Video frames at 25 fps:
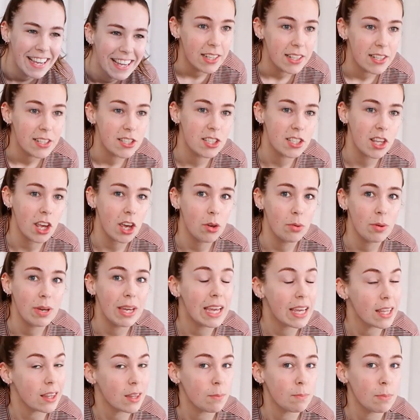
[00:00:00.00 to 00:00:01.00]
So
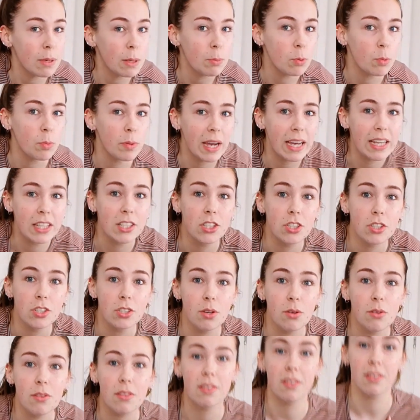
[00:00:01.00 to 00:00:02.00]
either be prepared to
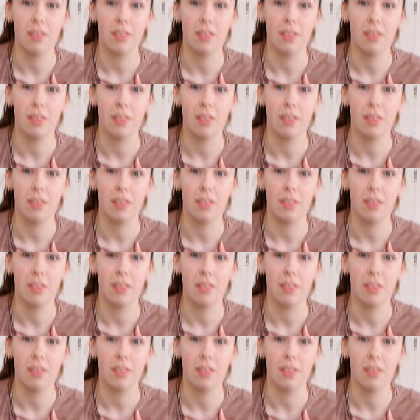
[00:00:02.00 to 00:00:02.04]
do